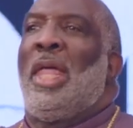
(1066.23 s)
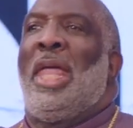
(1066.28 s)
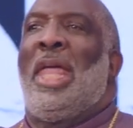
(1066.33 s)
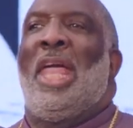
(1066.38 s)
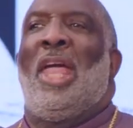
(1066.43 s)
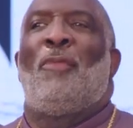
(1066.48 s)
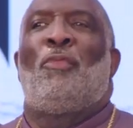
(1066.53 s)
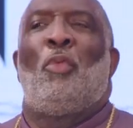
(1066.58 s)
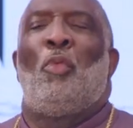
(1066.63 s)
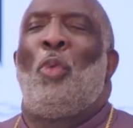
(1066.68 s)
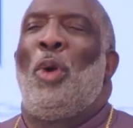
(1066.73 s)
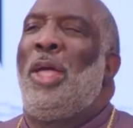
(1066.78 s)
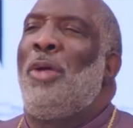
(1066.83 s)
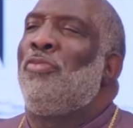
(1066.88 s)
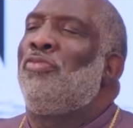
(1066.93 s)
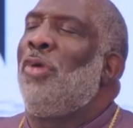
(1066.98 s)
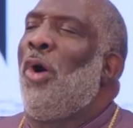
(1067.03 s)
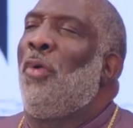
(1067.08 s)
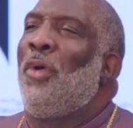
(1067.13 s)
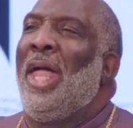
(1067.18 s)
If we
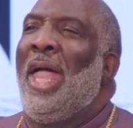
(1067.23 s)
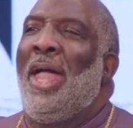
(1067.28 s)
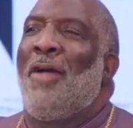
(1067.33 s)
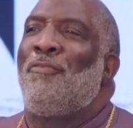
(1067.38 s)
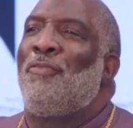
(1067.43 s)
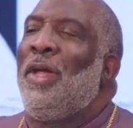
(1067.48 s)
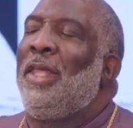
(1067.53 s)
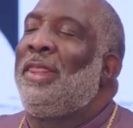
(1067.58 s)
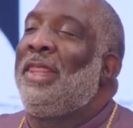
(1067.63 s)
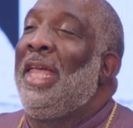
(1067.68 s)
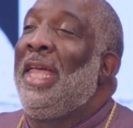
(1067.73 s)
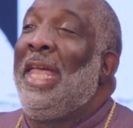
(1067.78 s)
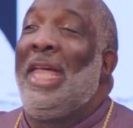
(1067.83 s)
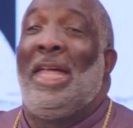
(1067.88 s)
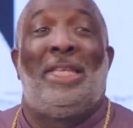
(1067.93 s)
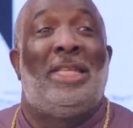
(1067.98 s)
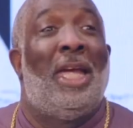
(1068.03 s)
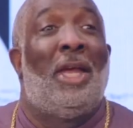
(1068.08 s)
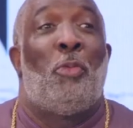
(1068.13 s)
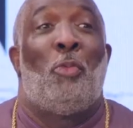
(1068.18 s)
wrote everything he
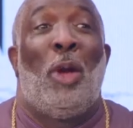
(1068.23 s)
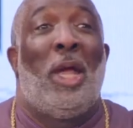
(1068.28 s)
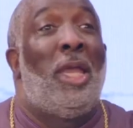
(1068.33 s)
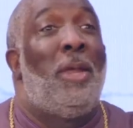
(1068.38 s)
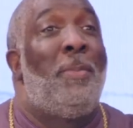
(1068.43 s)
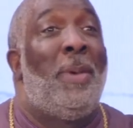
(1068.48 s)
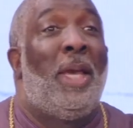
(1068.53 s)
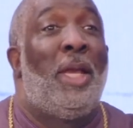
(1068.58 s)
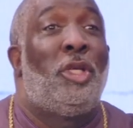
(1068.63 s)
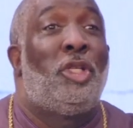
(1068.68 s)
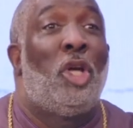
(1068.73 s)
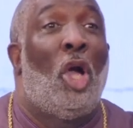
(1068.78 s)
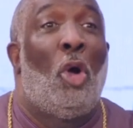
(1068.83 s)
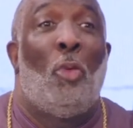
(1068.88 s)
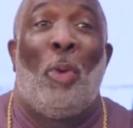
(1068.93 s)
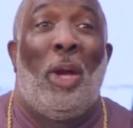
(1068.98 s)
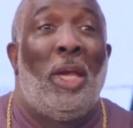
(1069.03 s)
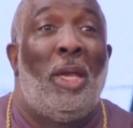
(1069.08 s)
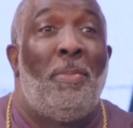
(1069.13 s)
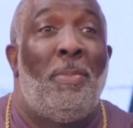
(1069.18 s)
did, wait a minute, y'all,
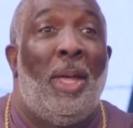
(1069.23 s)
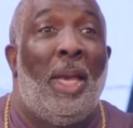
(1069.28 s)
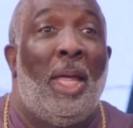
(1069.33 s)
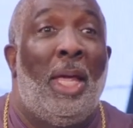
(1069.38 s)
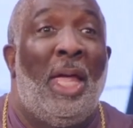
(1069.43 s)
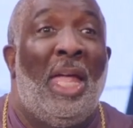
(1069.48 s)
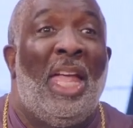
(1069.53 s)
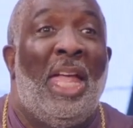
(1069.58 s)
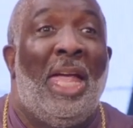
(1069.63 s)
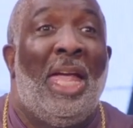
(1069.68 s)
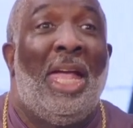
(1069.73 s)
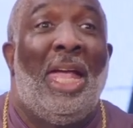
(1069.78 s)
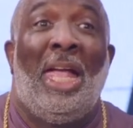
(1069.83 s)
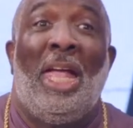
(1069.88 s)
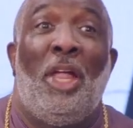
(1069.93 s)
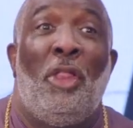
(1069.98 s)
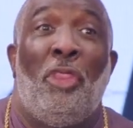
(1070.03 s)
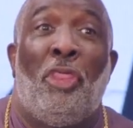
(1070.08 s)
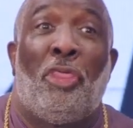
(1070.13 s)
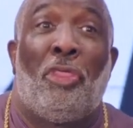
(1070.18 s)
wait a minute,
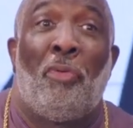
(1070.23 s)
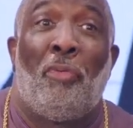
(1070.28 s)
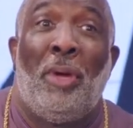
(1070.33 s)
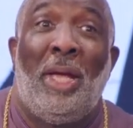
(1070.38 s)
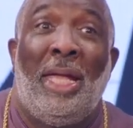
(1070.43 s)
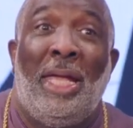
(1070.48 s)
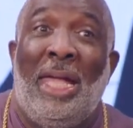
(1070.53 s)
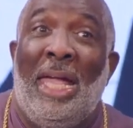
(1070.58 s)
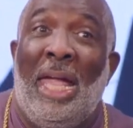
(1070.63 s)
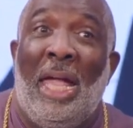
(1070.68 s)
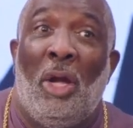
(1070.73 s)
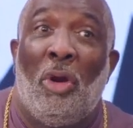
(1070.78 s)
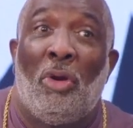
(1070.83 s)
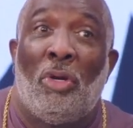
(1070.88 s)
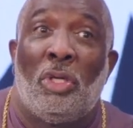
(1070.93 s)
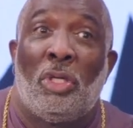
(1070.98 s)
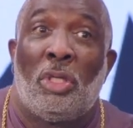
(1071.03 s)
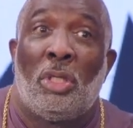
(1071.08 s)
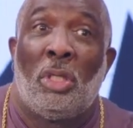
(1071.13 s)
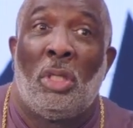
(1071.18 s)
in three
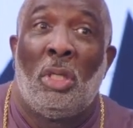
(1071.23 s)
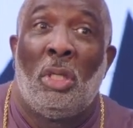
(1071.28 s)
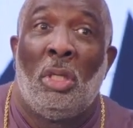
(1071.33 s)
years.